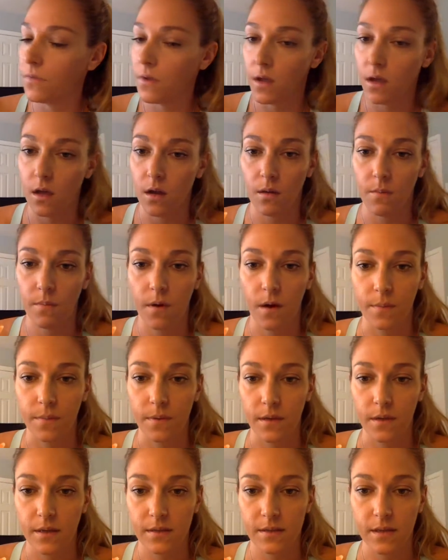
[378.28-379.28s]
and it
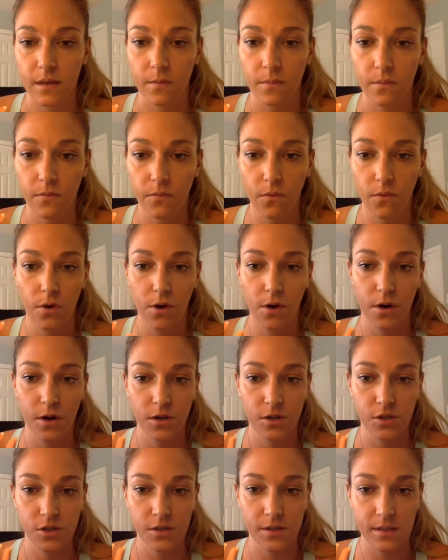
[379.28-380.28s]
populates like before, and
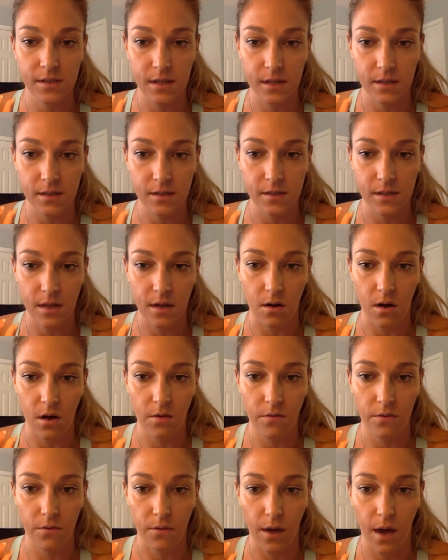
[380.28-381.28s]
it just ticks that
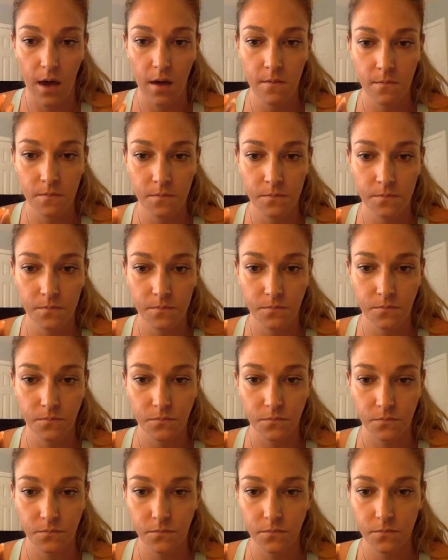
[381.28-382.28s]
off, okay?
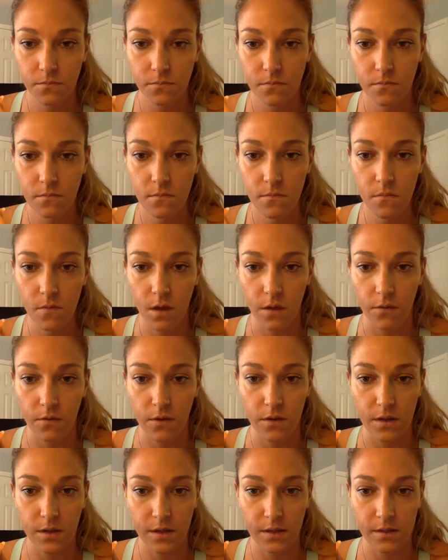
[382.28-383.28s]

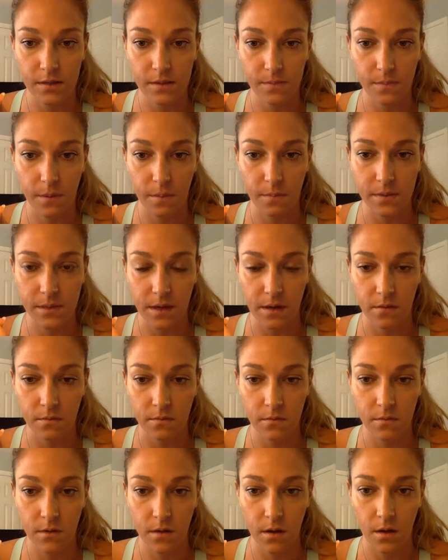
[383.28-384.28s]
Everything's bumped
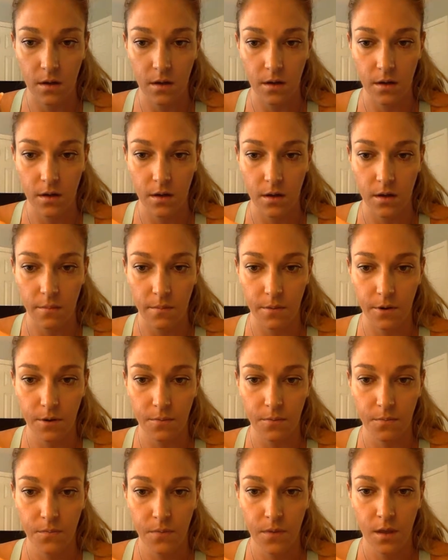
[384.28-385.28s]
down a
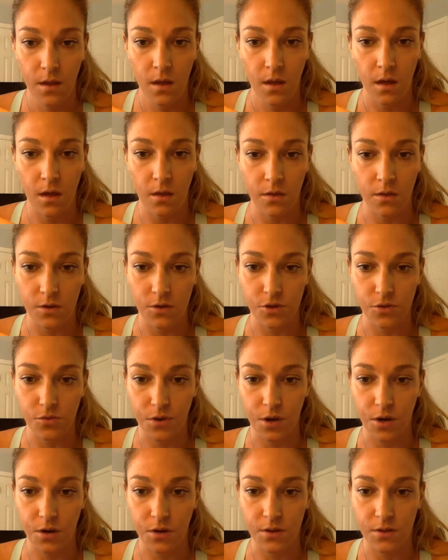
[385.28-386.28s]
number, and there's your
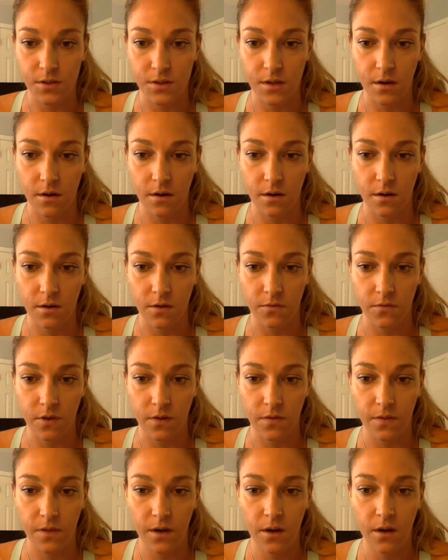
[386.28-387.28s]
records there, and you've
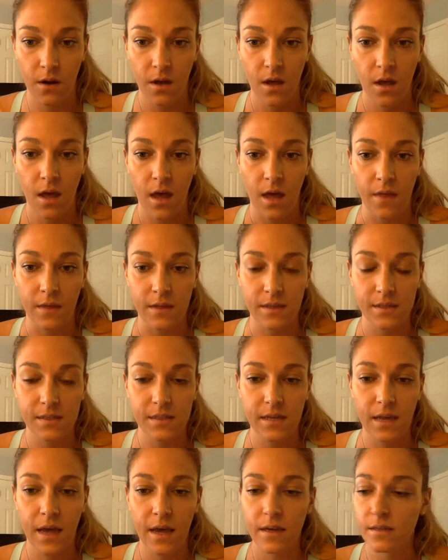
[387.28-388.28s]
got there. And then
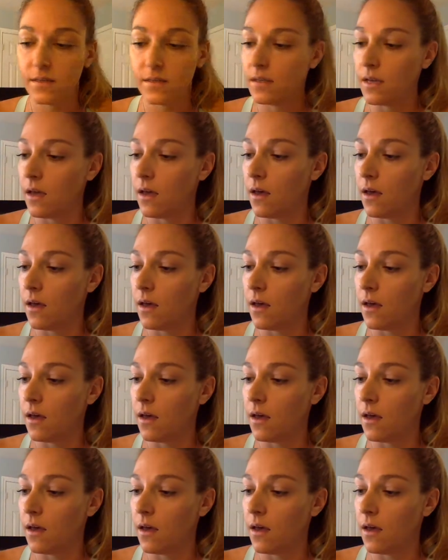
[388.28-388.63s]
snacks,